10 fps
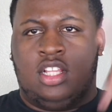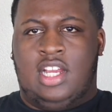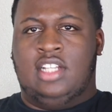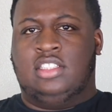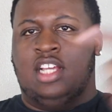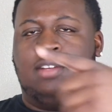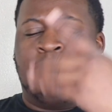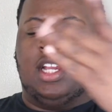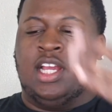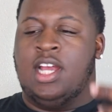the outside of
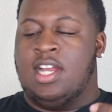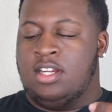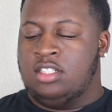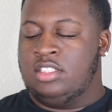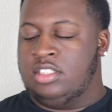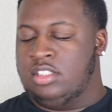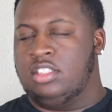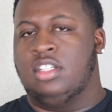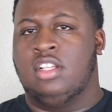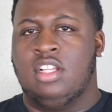my house.
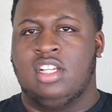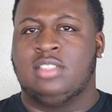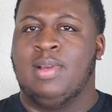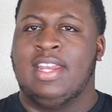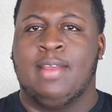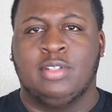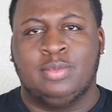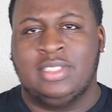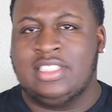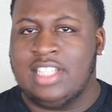Cause my
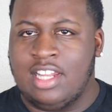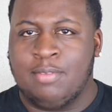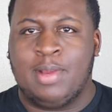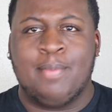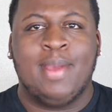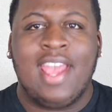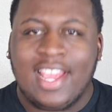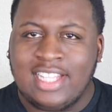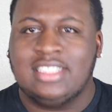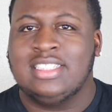neighbors be stealing my
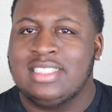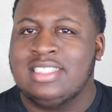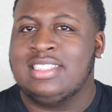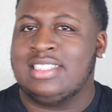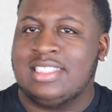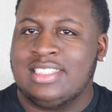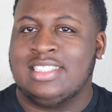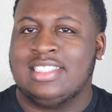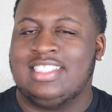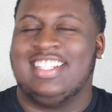packages and shit.